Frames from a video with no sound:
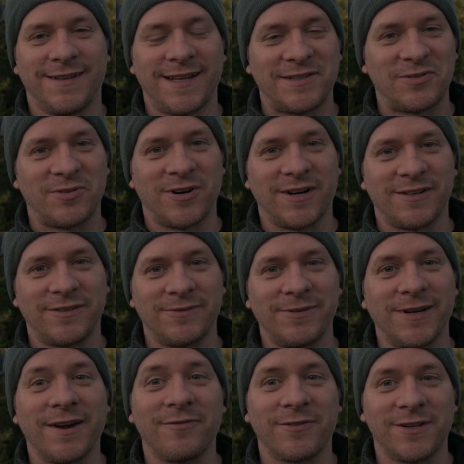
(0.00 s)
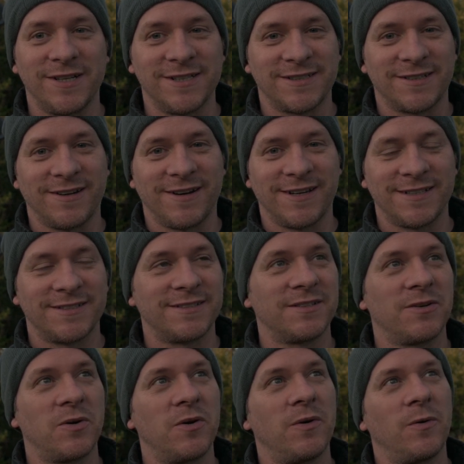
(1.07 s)
That's right, we have clear skies
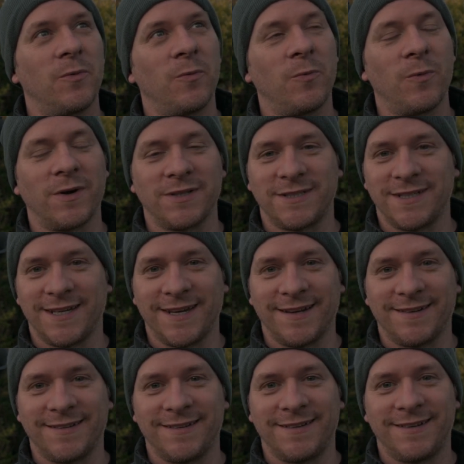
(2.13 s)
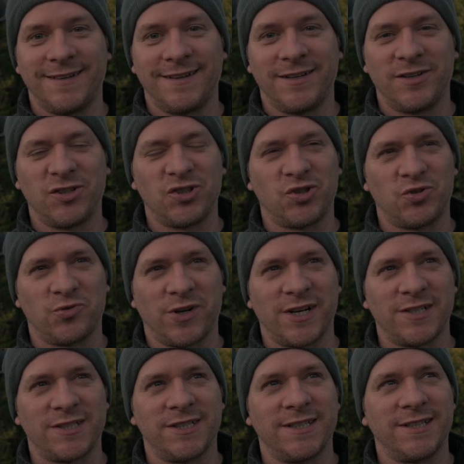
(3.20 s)
once again.
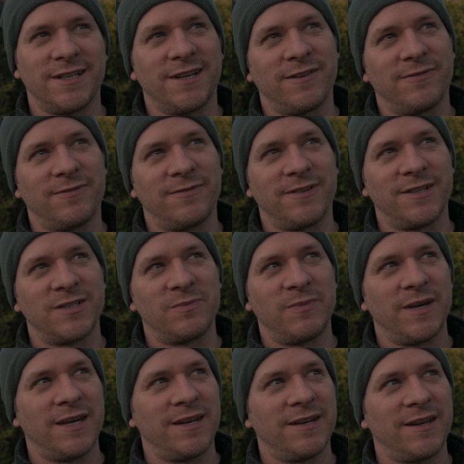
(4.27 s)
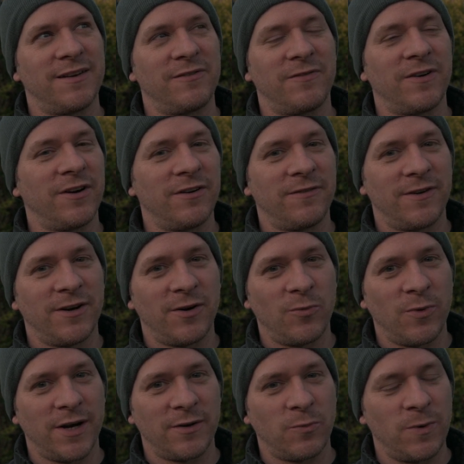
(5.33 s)
Strangely enough, it's been a very very
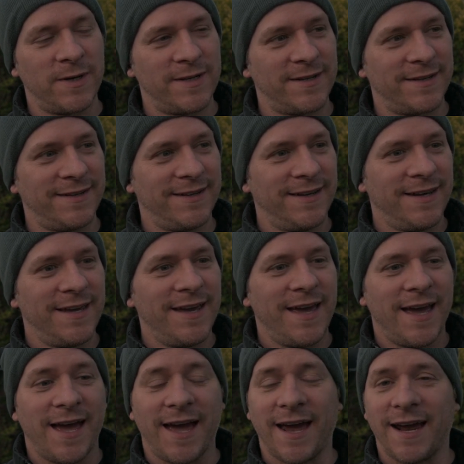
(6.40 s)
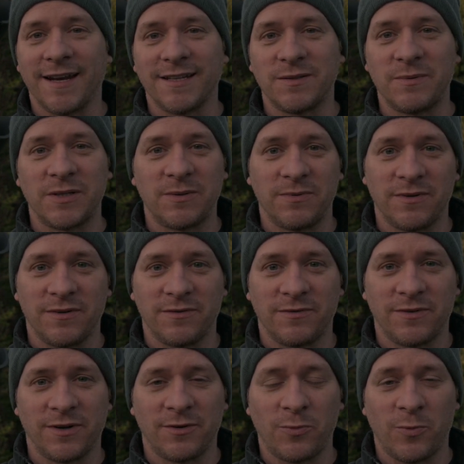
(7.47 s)
wet winter and it's meant to be a
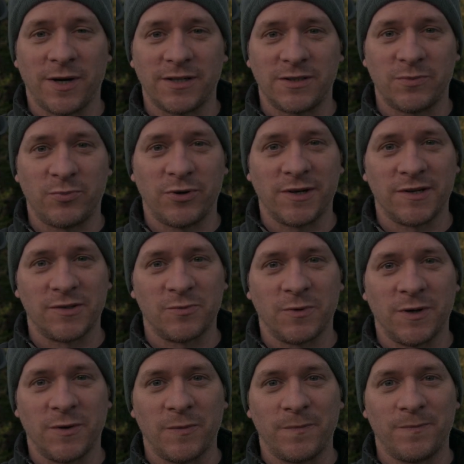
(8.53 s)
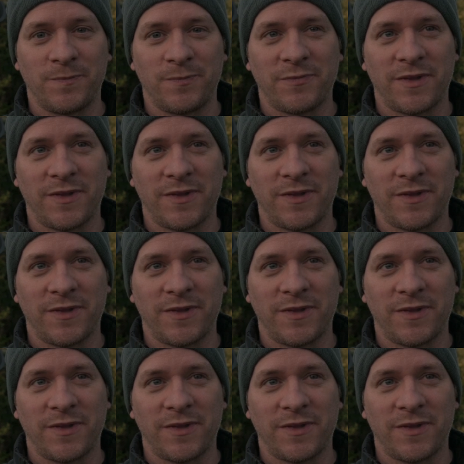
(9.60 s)
very wet spring as well.